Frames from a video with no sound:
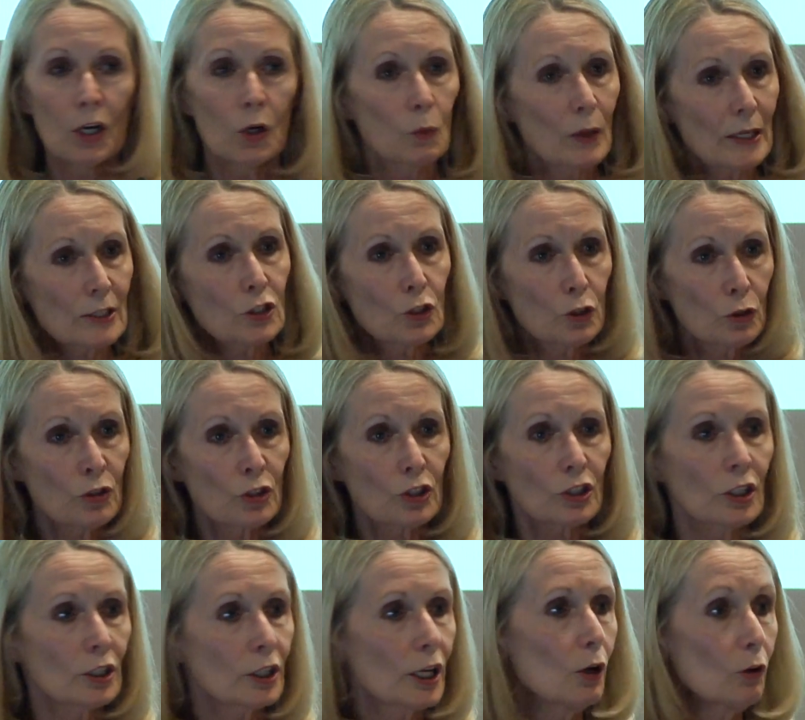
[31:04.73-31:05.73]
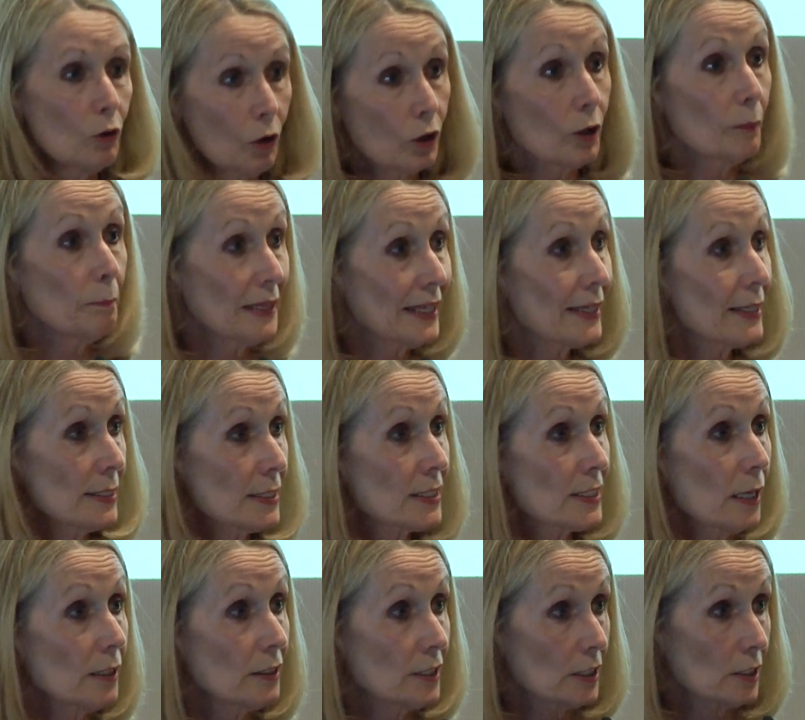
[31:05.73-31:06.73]
where students can go along and be
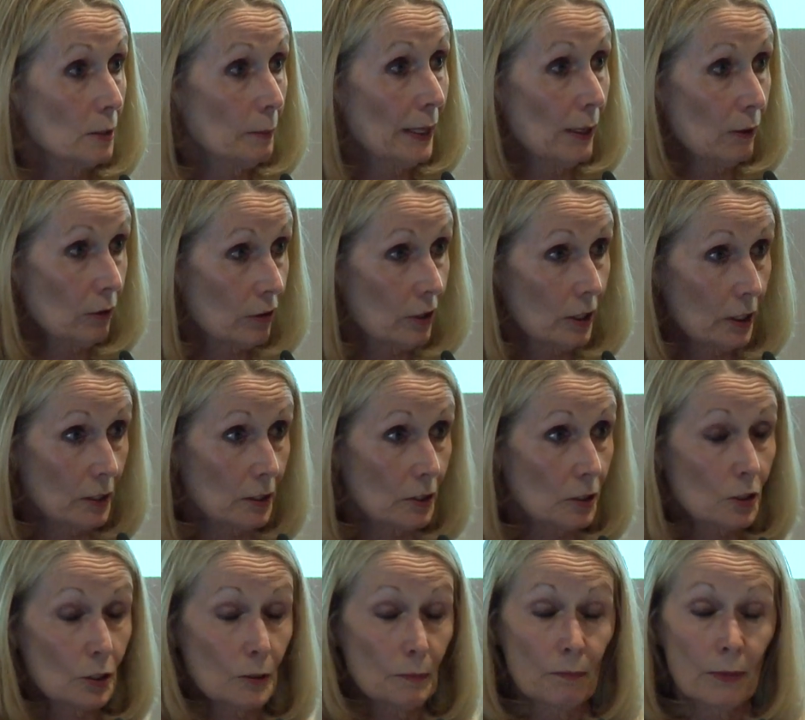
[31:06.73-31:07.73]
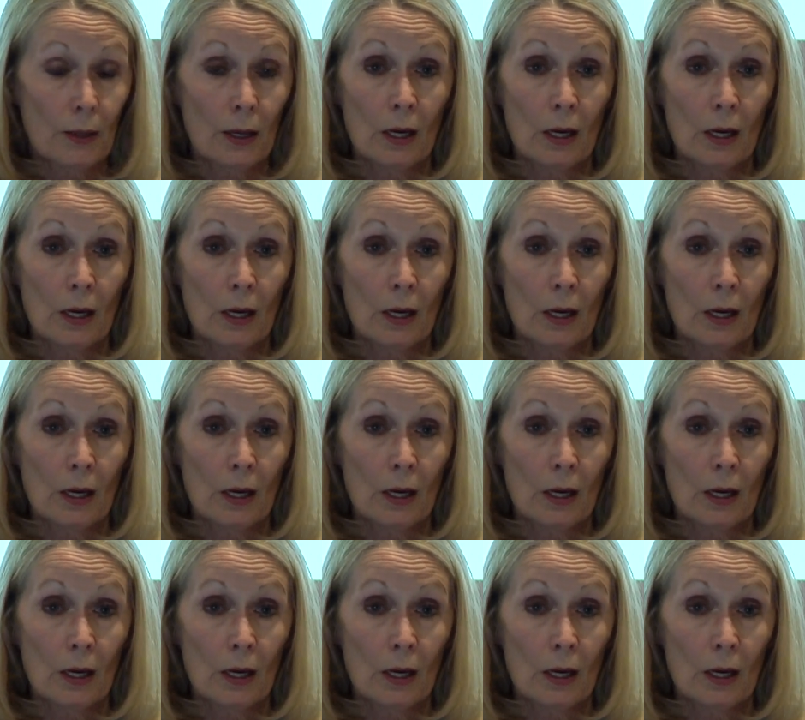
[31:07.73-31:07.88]
consulted about things.